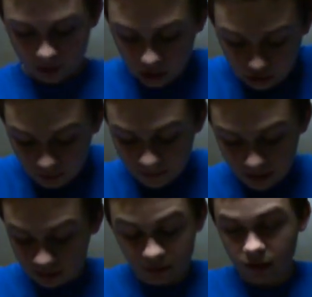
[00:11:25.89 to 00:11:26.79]
Or
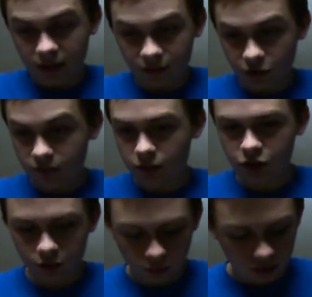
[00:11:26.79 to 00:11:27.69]
something, whatever
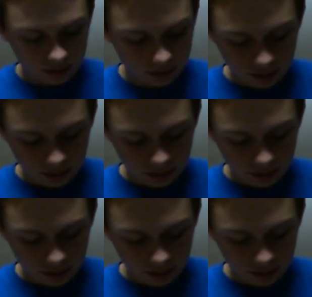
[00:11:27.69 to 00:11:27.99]
trademarks you want.